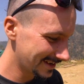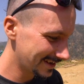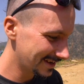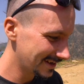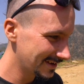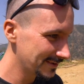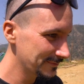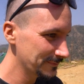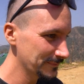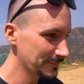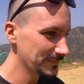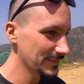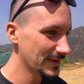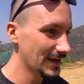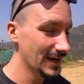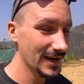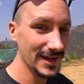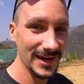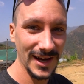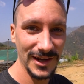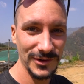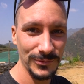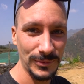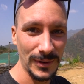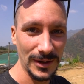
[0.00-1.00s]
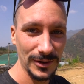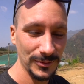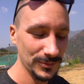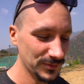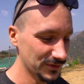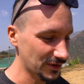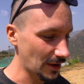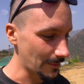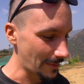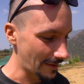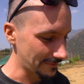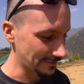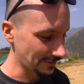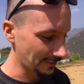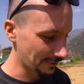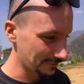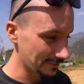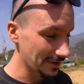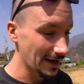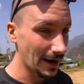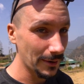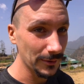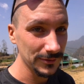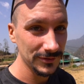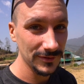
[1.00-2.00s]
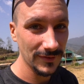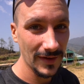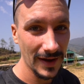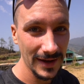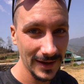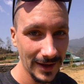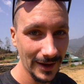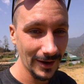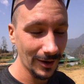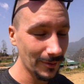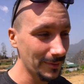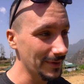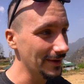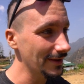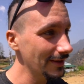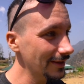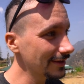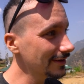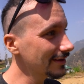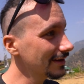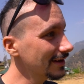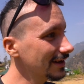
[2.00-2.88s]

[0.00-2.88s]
A nice welcome stop after three hours of hiking uphill.